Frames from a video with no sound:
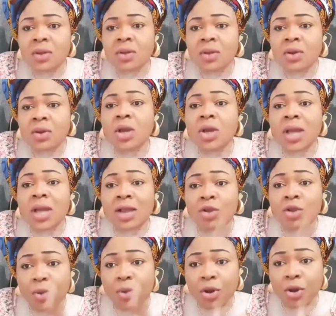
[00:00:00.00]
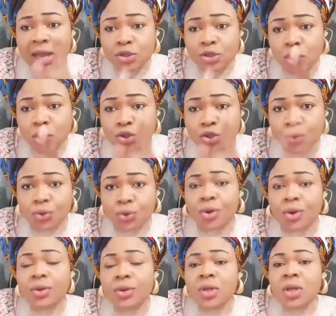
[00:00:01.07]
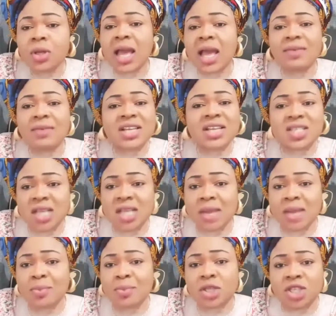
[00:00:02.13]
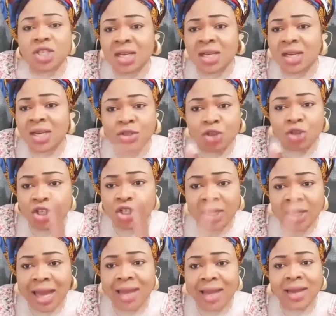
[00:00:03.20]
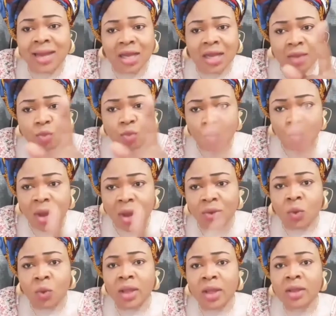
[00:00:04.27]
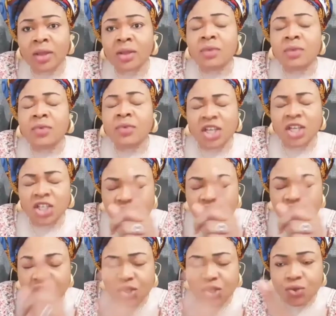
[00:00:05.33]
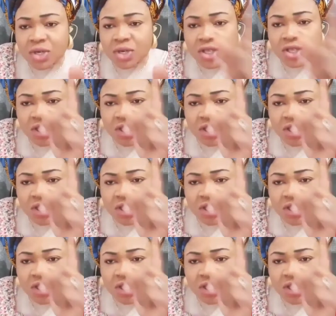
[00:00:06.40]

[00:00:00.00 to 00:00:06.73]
o kan ya yo bo kan george ori o e le se mo ti ni ne george ka ni ake mo we nu e we ni jesus christ no